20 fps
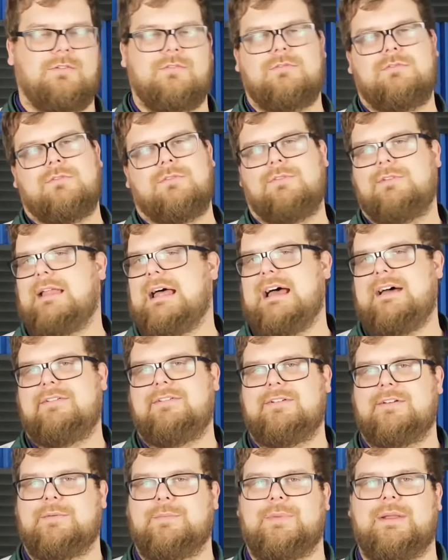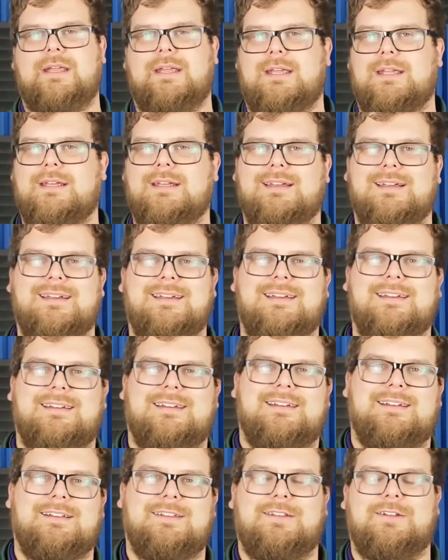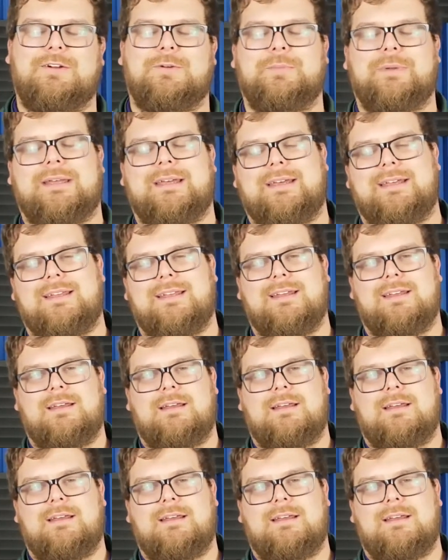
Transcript: laugh at me a little bit,